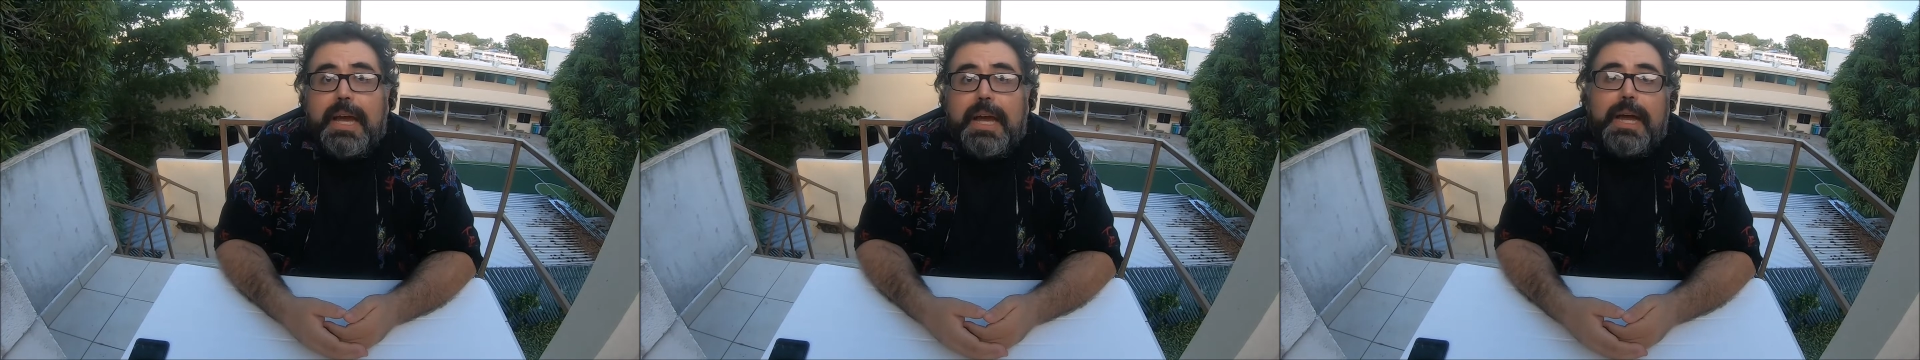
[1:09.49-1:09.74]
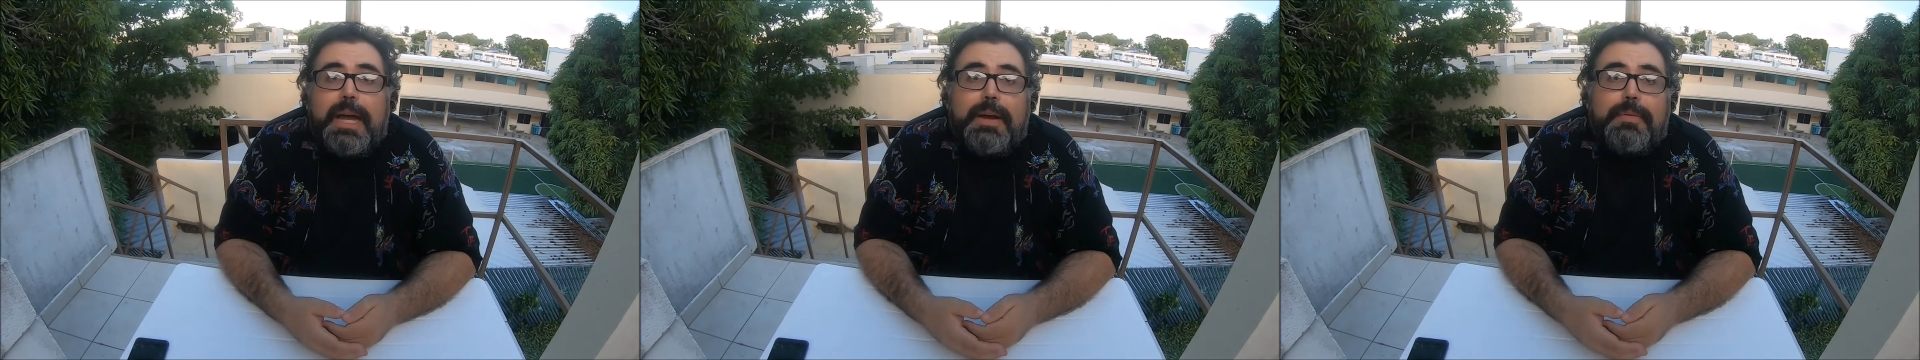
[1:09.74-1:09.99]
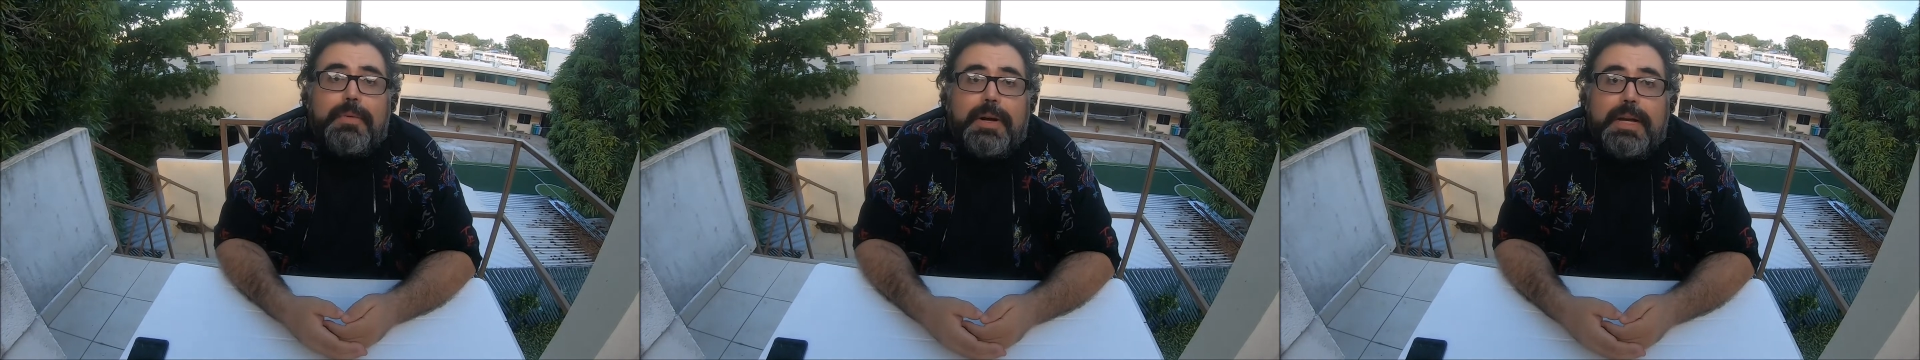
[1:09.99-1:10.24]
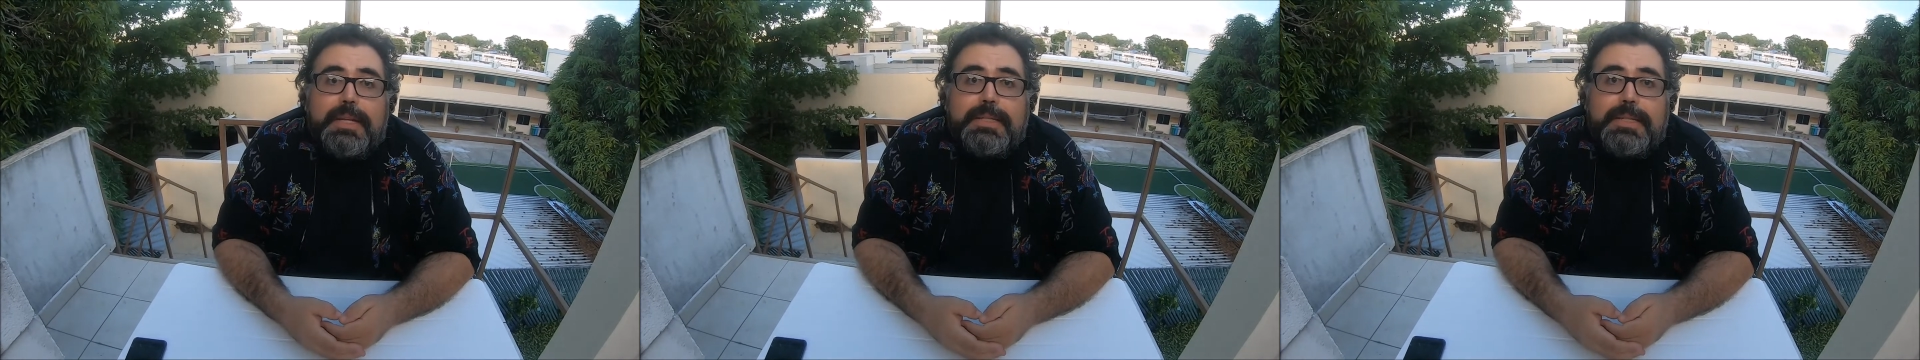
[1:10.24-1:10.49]

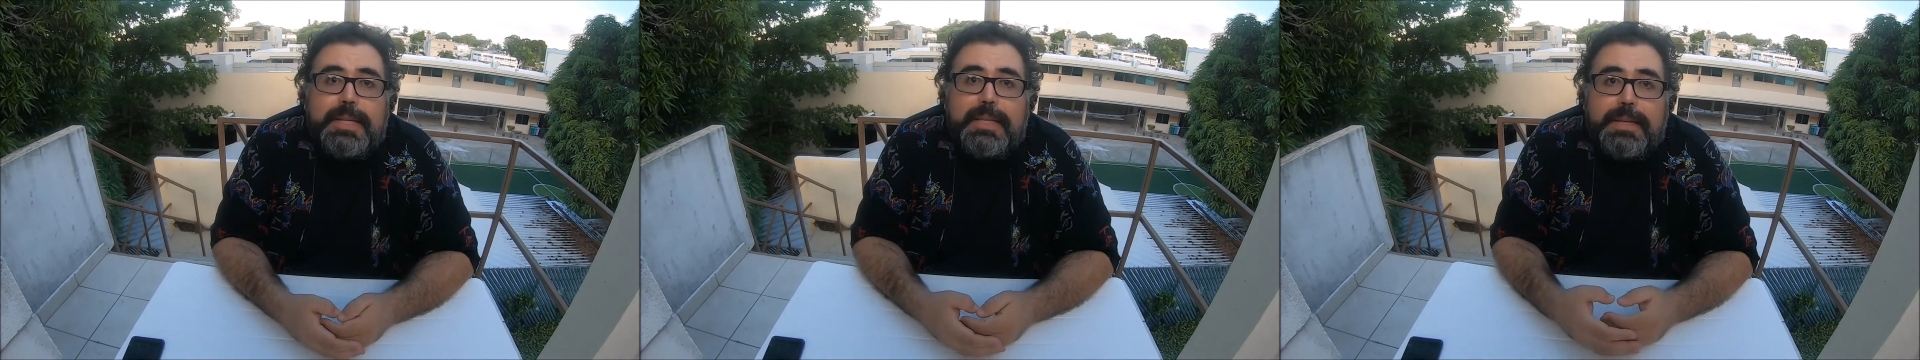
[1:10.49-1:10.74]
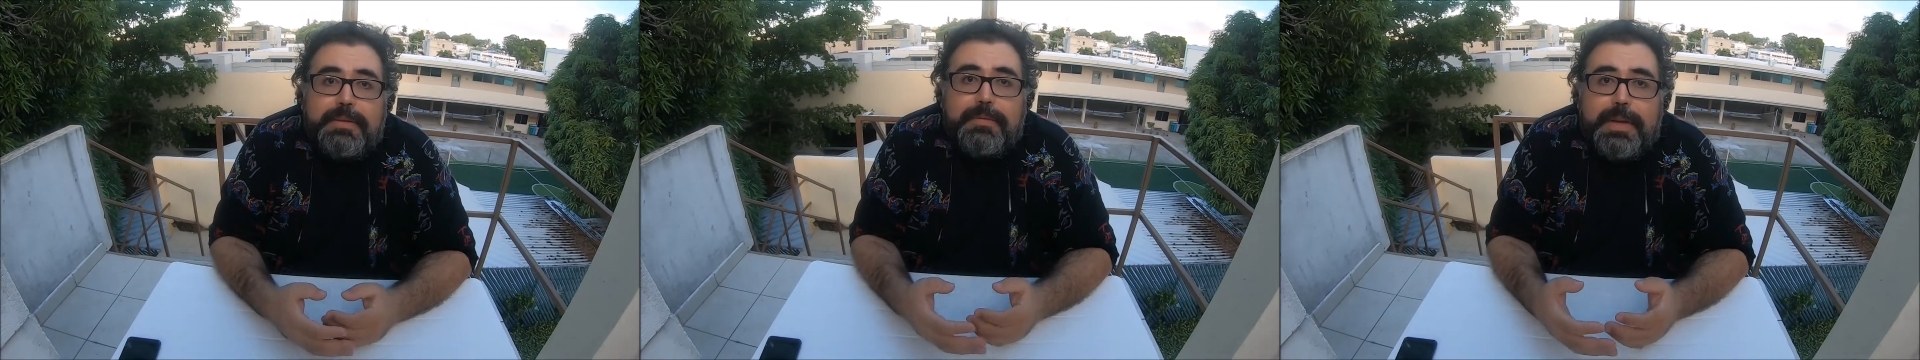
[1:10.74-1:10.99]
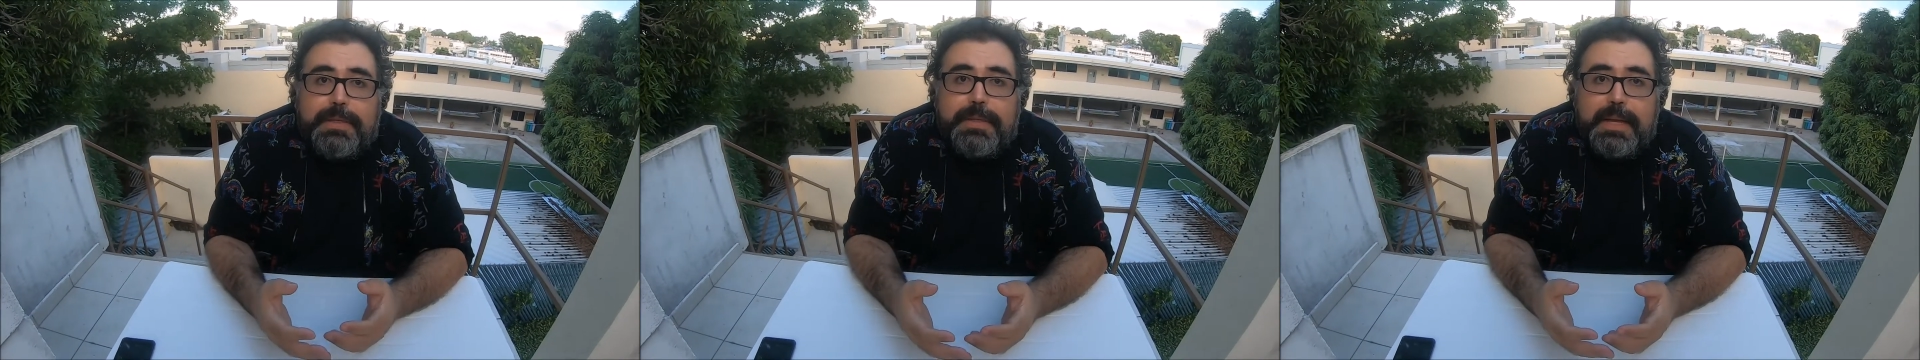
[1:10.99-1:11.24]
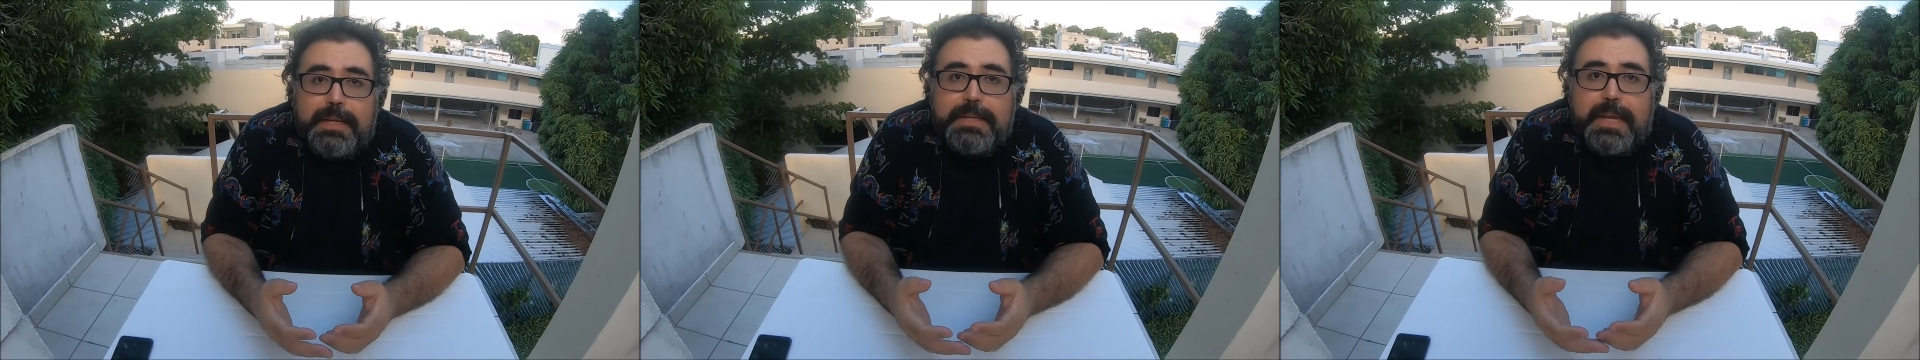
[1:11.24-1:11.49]
was dealing with
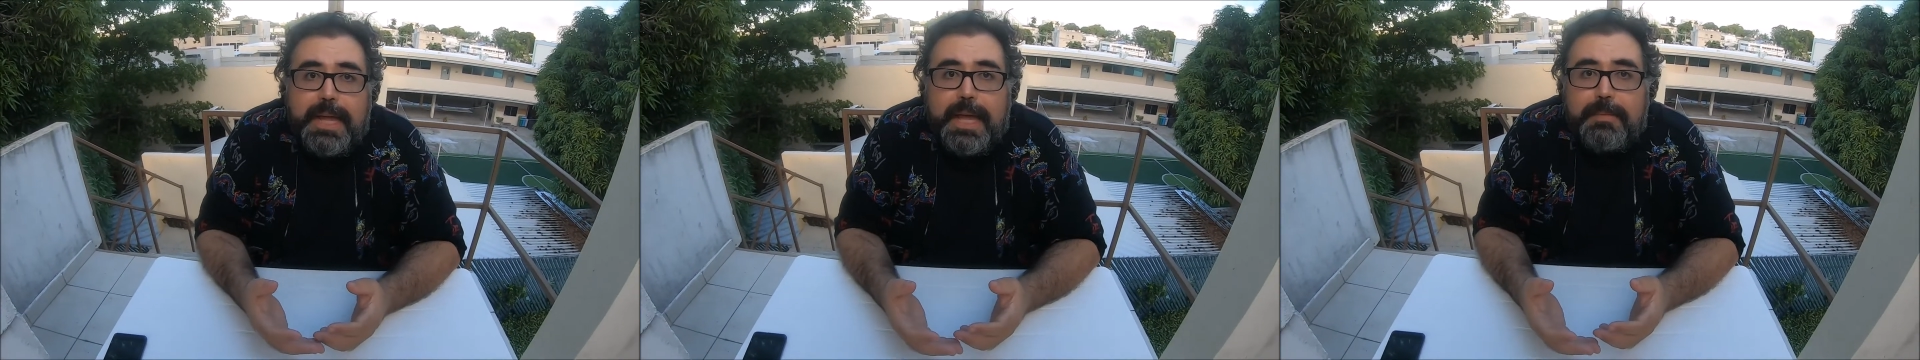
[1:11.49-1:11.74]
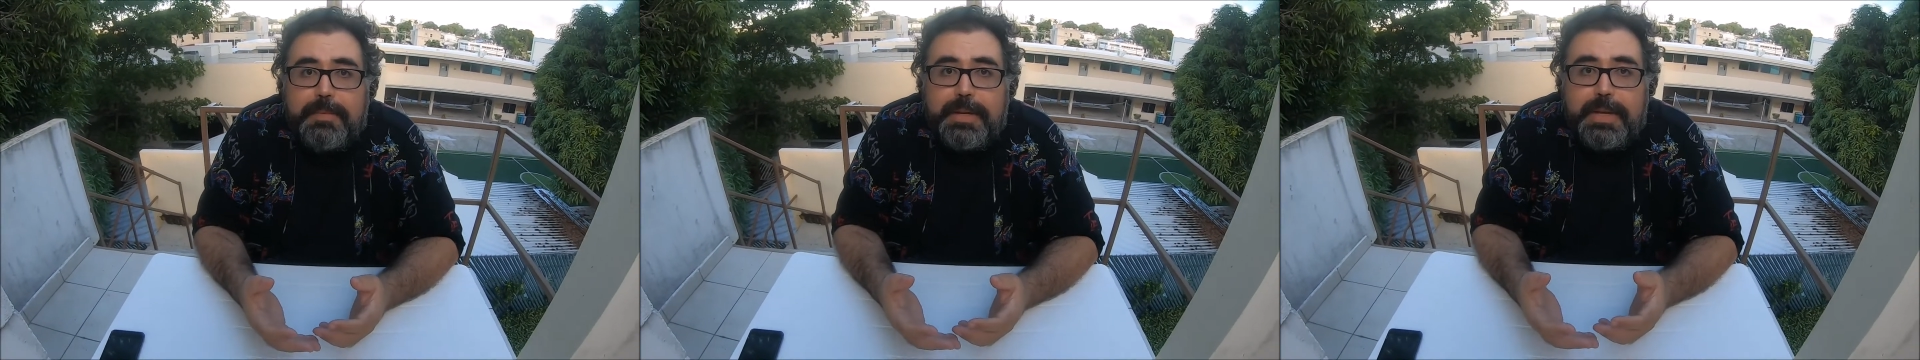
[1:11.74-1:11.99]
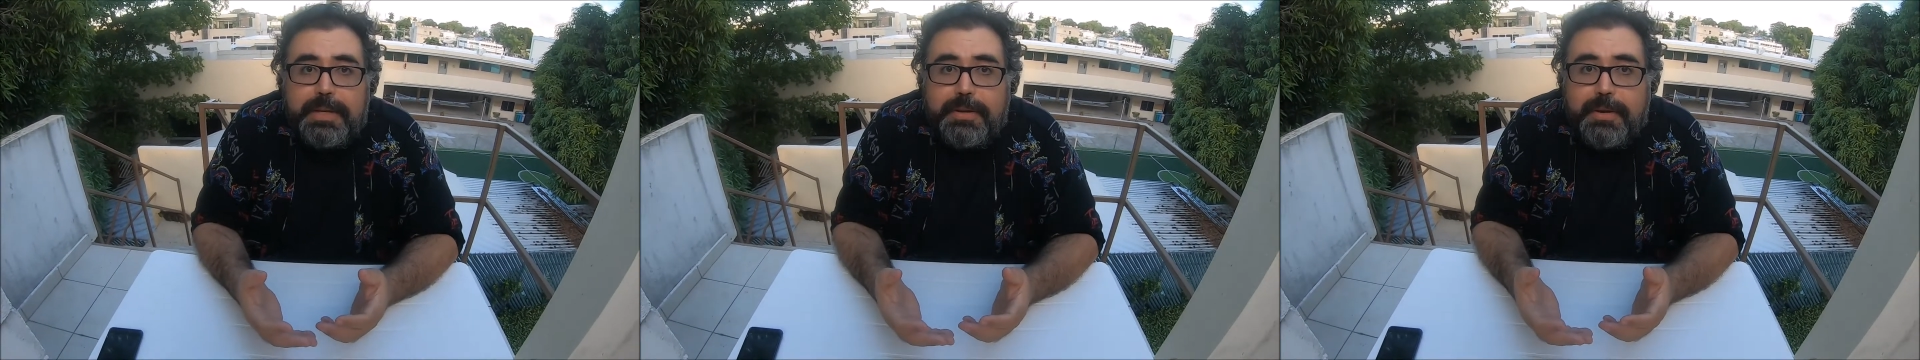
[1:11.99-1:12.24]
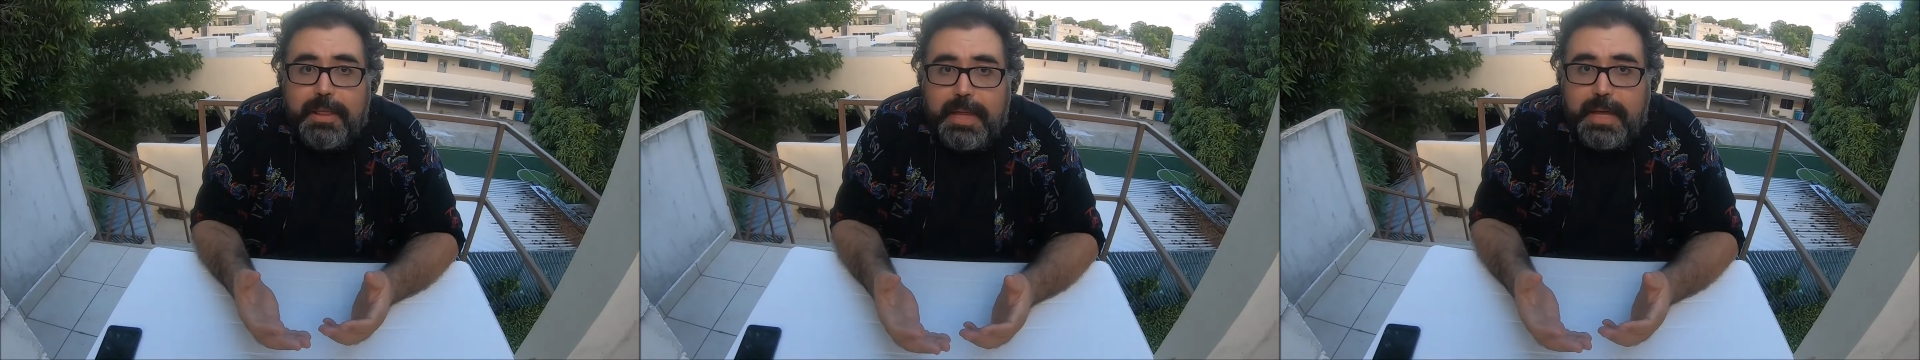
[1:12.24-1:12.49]
things that happen in
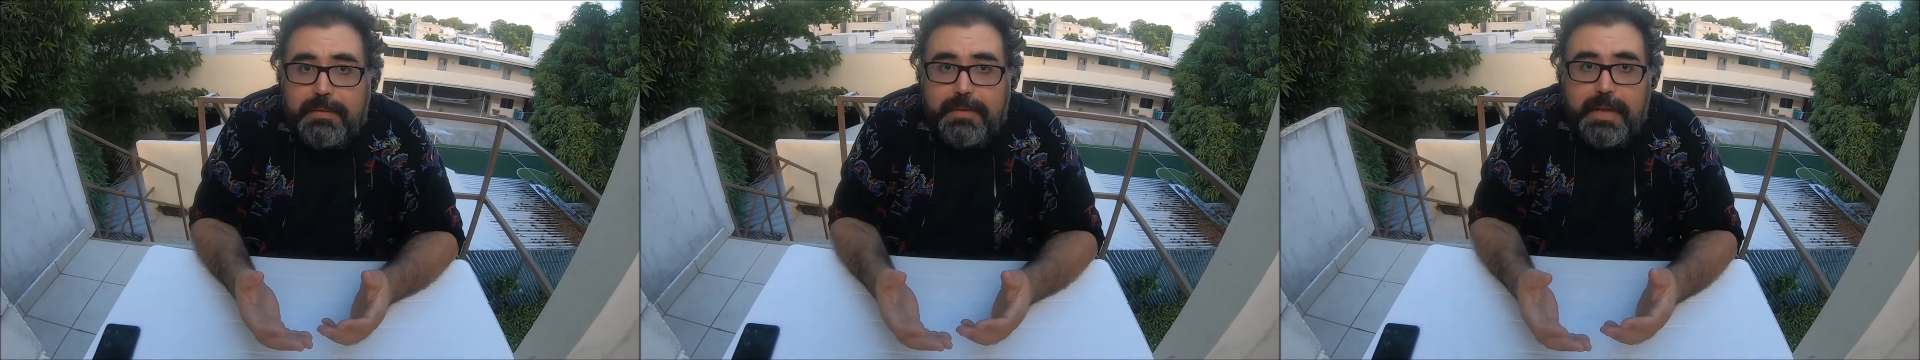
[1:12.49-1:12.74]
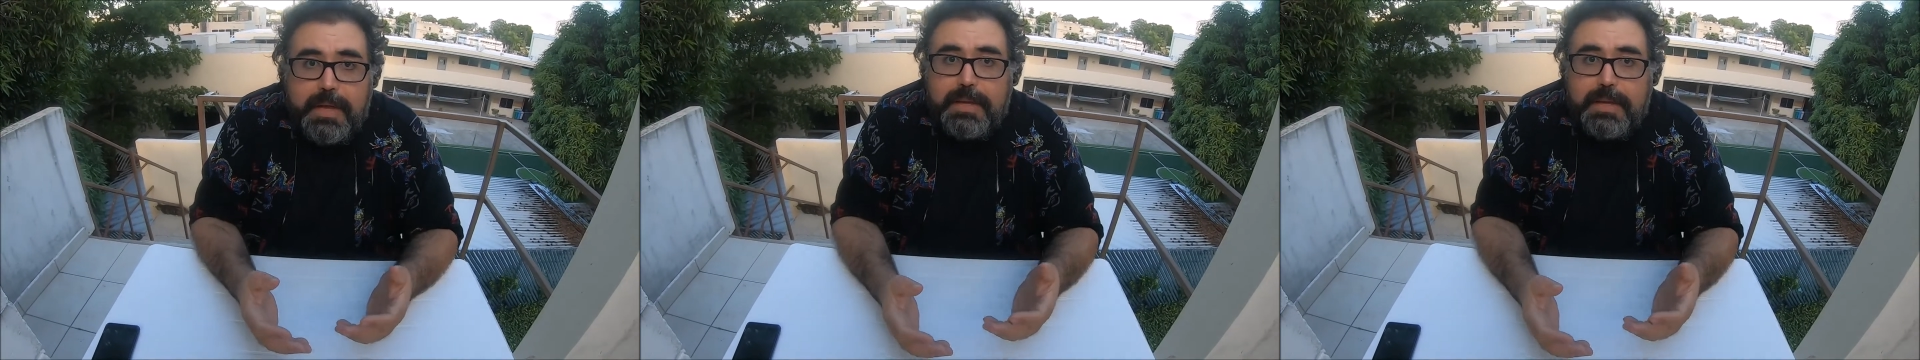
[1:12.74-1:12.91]
your life.